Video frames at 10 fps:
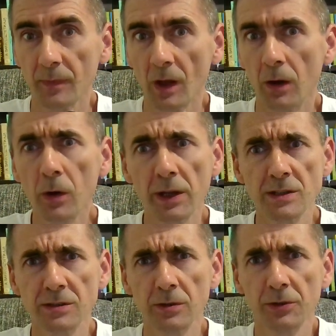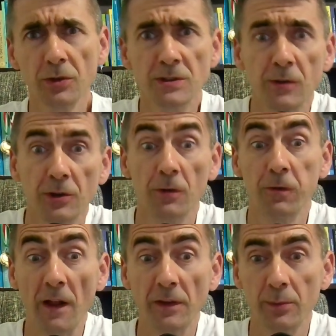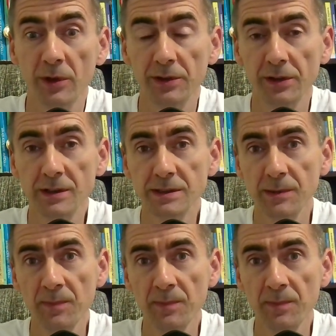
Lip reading: Okay, so those were the fundamentals.